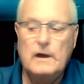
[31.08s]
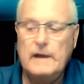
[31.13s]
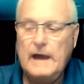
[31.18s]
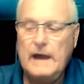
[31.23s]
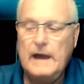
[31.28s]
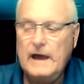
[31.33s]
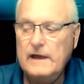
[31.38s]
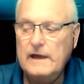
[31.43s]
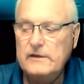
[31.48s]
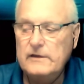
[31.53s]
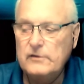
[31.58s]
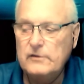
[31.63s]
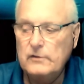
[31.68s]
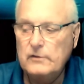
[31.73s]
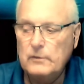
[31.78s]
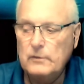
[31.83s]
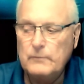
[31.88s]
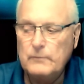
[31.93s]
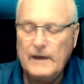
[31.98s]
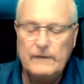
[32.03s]

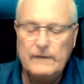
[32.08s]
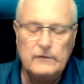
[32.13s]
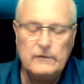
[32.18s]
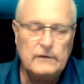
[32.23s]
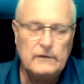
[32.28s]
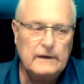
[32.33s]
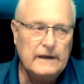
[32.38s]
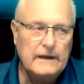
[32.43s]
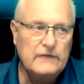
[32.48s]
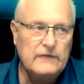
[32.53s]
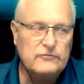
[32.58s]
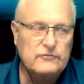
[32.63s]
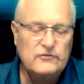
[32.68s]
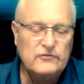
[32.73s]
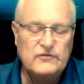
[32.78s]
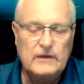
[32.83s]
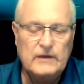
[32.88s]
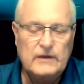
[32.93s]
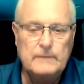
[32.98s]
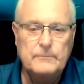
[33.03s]
a rather
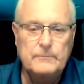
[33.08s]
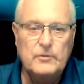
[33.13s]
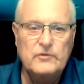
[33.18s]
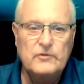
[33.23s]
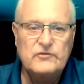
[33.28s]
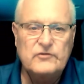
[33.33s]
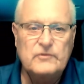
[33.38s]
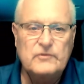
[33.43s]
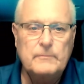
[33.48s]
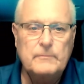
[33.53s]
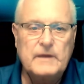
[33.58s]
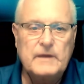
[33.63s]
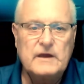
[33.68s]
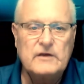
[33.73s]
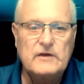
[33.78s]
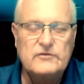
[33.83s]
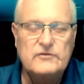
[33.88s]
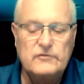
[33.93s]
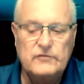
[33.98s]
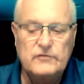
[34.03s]
interesting person
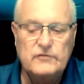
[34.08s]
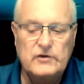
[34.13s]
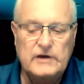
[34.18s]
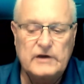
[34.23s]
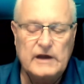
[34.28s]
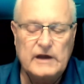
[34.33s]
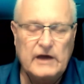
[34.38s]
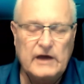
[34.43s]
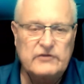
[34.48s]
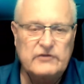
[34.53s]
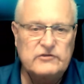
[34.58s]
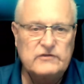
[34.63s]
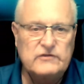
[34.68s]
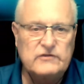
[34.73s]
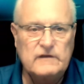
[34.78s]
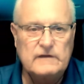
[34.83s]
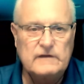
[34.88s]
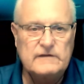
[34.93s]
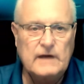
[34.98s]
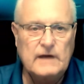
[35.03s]
because of your connection
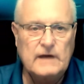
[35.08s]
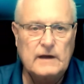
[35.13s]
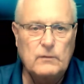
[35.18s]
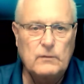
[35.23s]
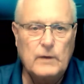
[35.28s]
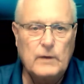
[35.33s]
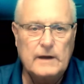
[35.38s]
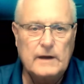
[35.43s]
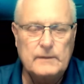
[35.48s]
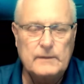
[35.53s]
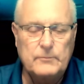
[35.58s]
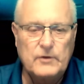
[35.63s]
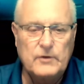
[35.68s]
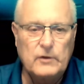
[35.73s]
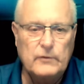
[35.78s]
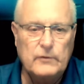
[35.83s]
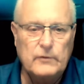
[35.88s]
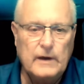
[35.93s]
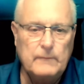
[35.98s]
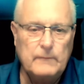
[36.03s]
to the Tonawanda
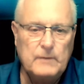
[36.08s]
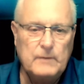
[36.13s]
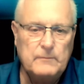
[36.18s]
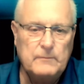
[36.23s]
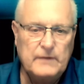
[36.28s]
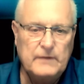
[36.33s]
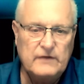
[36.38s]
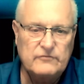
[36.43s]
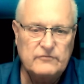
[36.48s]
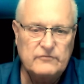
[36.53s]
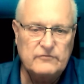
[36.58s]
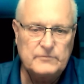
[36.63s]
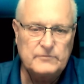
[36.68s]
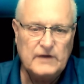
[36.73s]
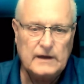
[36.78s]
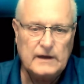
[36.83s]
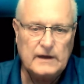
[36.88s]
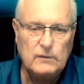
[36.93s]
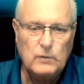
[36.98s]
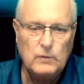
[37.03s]
program and being from
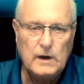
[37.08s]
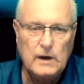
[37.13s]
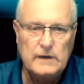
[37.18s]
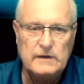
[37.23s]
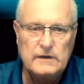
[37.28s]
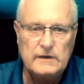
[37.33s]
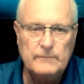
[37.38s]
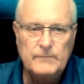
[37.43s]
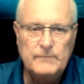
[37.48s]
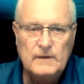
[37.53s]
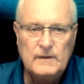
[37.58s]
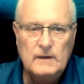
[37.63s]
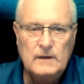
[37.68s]
Tonawanda.